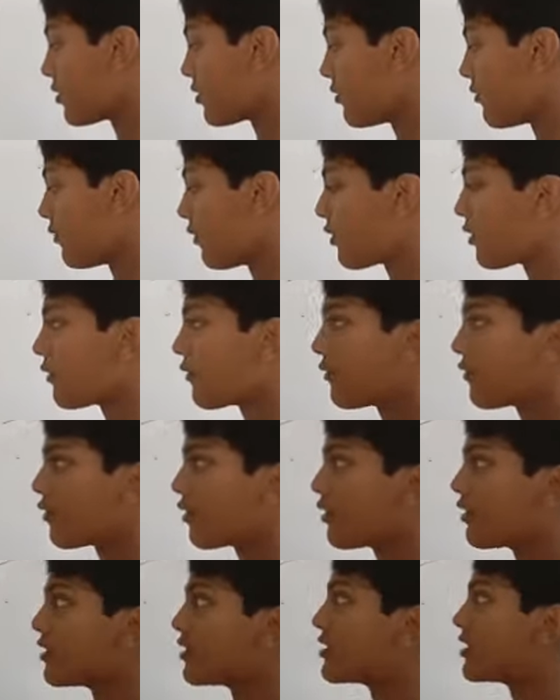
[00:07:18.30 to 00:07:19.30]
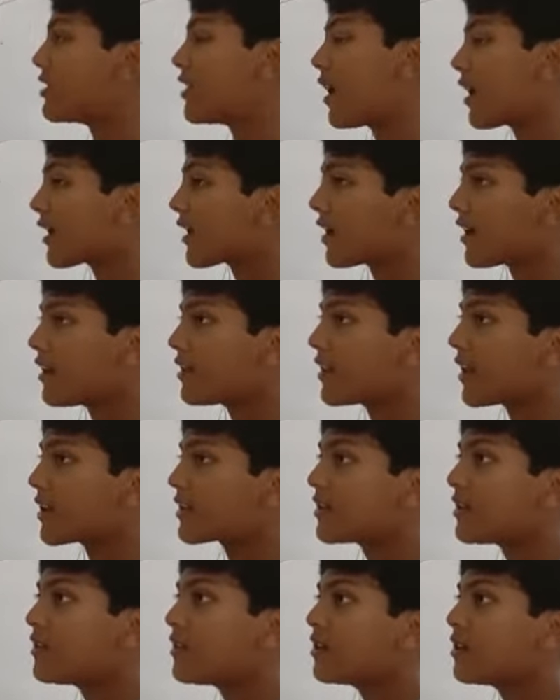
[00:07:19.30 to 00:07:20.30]
you voted for did not get
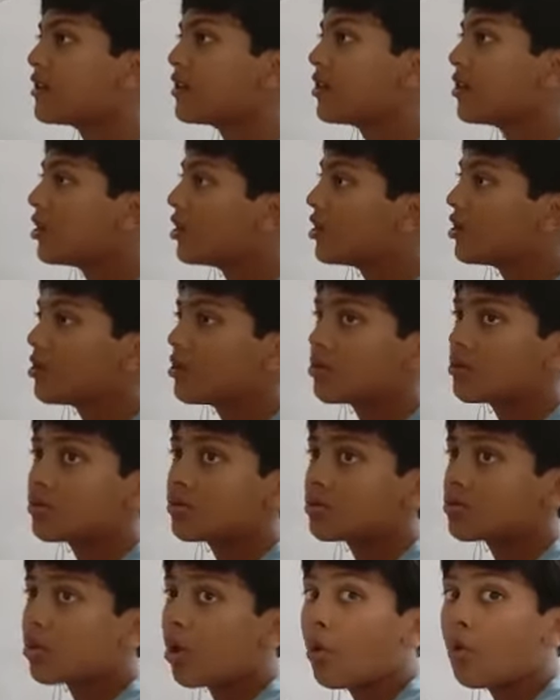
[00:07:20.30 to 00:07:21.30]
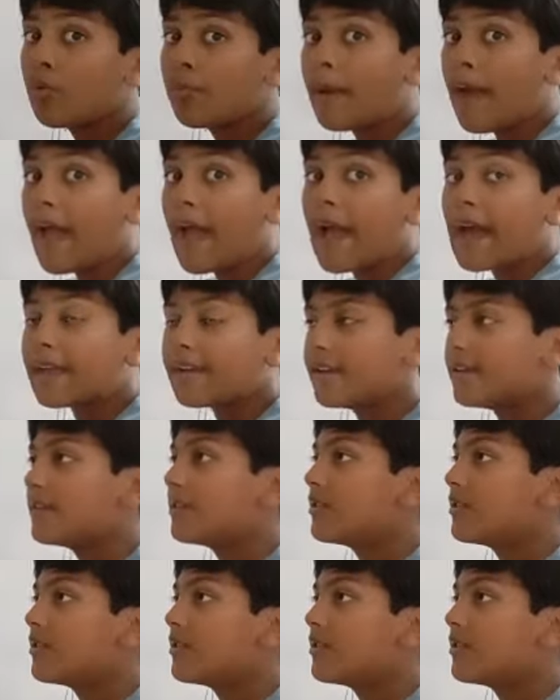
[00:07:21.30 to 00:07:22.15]
elected, too bad.